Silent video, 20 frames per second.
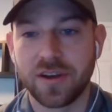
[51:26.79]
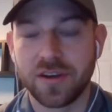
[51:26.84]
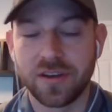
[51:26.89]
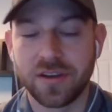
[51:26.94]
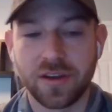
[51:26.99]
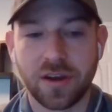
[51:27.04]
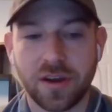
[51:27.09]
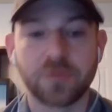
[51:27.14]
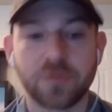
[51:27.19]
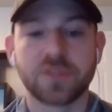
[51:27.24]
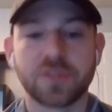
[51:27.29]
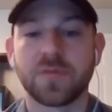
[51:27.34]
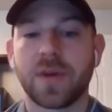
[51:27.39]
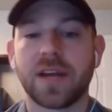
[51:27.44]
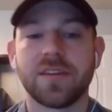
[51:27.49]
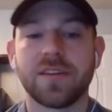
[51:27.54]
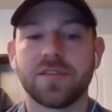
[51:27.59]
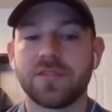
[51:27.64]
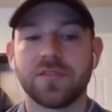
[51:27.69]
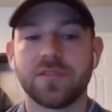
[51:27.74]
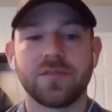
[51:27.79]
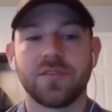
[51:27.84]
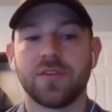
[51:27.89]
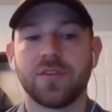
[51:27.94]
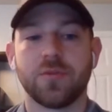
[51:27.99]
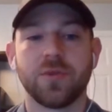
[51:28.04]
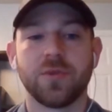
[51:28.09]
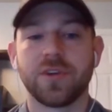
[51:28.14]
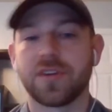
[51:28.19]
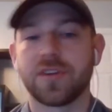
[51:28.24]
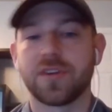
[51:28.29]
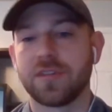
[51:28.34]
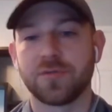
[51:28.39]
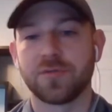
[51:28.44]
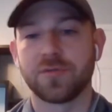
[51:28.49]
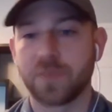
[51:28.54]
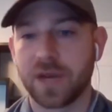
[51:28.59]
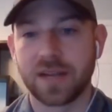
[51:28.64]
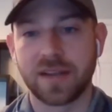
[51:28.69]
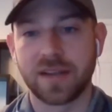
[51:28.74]
unresponded to. We're going to
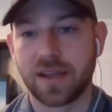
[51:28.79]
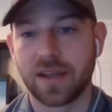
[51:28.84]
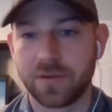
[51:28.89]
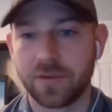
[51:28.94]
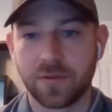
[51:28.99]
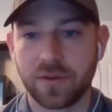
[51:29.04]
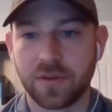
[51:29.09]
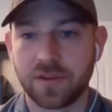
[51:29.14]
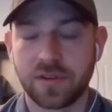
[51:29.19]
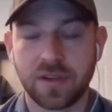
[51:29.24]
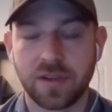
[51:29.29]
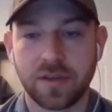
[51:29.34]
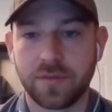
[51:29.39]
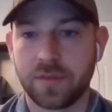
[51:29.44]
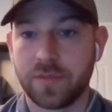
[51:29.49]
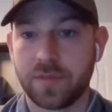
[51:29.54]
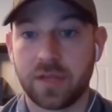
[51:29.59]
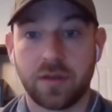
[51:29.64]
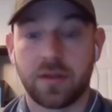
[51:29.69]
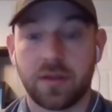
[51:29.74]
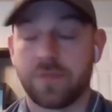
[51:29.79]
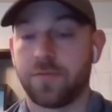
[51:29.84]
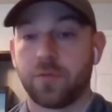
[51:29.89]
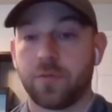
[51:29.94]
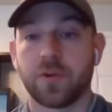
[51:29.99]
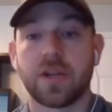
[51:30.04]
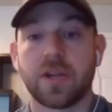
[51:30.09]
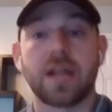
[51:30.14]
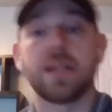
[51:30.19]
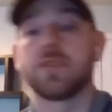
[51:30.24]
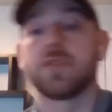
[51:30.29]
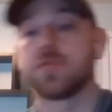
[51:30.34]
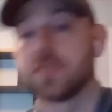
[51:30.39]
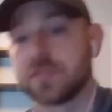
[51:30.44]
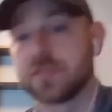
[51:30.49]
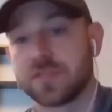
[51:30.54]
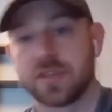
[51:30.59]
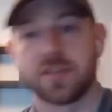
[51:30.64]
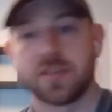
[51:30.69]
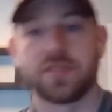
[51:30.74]
respond to everyone. And I mean, if we're not
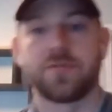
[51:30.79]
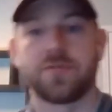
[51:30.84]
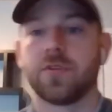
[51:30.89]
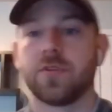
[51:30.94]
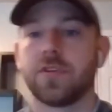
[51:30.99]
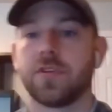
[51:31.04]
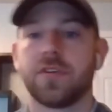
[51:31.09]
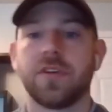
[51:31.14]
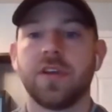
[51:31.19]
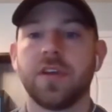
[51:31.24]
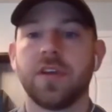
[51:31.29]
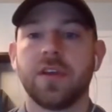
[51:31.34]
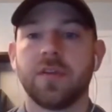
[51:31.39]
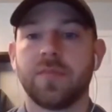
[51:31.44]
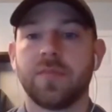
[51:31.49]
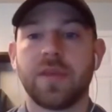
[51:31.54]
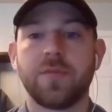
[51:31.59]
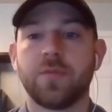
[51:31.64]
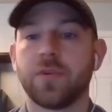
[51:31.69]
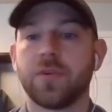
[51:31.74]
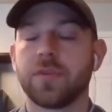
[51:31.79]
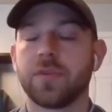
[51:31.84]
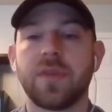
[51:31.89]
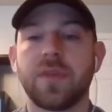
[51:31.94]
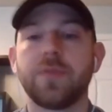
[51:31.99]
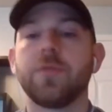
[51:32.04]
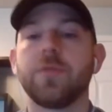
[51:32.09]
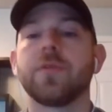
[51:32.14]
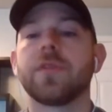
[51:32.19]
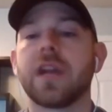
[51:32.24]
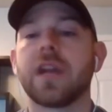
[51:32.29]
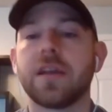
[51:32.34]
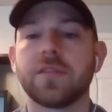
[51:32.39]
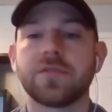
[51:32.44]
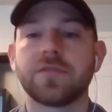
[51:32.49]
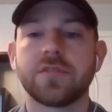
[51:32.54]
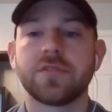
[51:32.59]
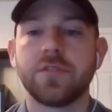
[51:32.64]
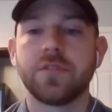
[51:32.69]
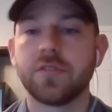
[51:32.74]
interested, if maybe we're not
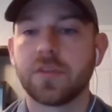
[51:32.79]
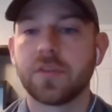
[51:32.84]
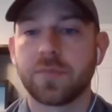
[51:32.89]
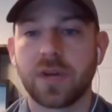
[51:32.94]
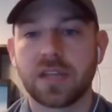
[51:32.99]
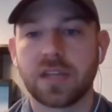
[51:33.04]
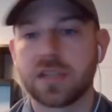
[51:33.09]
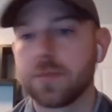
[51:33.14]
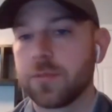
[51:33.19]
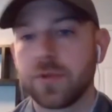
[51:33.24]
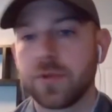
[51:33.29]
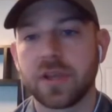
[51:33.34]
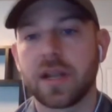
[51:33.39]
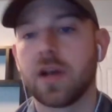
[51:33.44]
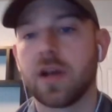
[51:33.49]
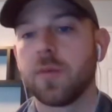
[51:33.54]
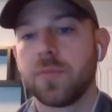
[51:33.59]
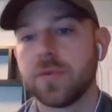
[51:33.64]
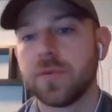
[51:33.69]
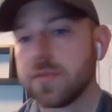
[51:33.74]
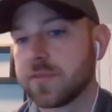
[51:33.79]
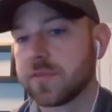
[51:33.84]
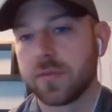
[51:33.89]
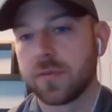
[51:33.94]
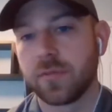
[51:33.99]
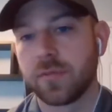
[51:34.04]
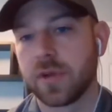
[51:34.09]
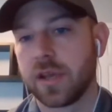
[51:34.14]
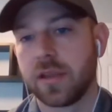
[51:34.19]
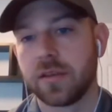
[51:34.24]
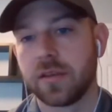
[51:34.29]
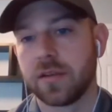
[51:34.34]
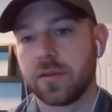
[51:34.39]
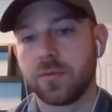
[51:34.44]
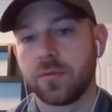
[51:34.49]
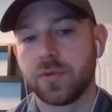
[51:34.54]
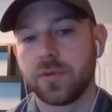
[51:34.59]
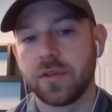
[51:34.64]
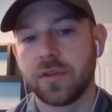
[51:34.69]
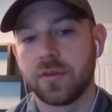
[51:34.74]
interested in doing the project, but we can help you in some way.
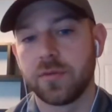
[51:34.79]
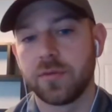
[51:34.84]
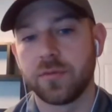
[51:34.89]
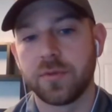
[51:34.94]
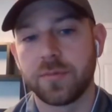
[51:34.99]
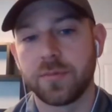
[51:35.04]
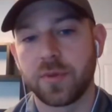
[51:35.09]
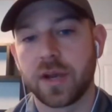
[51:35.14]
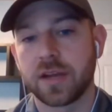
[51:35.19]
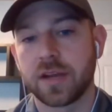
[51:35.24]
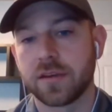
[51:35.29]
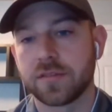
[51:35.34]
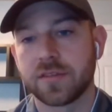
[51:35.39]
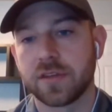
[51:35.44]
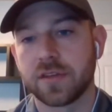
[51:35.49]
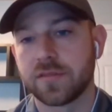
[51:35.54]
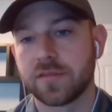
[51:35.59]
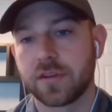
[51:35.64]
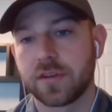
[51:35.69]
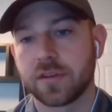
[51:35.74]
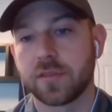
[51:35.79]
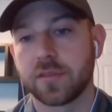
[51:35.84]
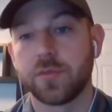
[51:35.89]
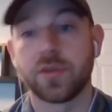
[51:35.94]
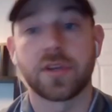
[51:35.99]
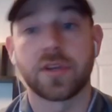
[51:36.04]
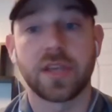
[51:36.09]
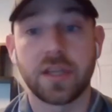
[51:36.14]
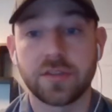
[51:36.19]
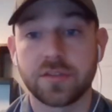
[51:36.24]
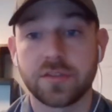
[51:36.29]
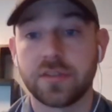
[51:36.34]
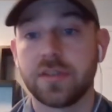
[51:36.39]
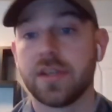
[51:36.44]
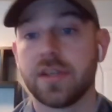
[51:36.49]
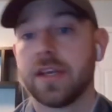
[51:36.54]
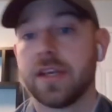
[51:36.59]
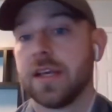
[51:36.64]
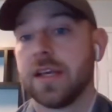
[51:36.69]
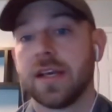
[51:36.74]
We pride ourselves on our
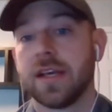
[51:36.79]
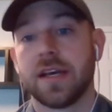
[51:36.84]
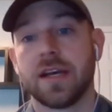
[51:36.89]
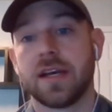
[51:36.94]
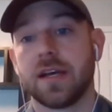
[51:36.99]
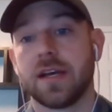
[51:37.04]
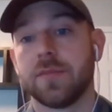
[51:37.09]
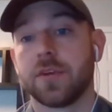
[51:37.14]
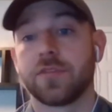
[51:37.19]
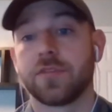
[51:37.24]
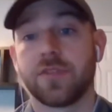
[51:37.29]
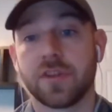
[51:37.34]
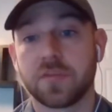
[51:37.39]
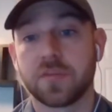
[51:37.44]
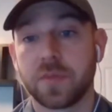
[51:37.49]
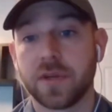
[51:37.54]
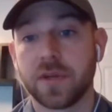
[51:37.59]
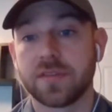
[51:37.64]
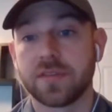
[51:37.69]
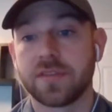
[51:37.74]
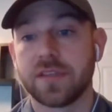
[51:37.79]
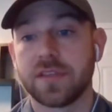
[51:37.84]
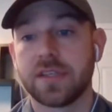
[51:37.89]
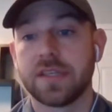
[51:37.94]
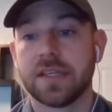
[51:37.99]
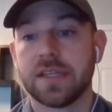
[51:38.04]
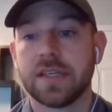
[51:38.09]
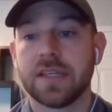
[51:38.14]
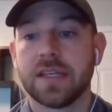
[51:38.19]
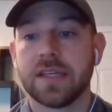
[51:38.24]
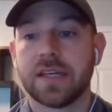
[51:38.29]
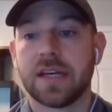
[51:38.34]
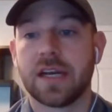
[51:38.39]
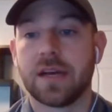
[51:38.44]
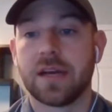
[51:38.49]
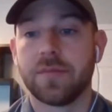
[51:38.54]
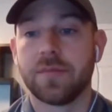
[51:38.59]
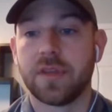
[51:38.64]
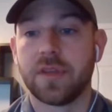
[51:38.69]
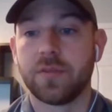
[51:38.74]
communication, our transparency,
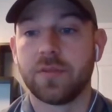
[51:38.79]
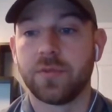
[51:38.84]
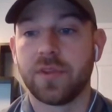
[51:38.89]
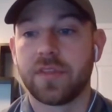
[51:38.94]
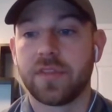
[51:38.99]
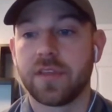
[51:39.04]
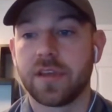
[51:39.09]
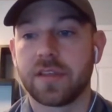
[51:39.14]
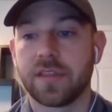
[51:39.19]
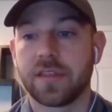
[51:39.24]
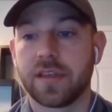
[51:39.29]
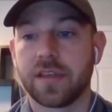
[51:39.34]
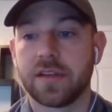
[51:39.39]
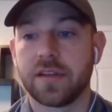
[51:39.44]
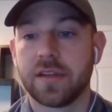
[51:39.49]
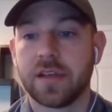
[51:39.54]
and we think that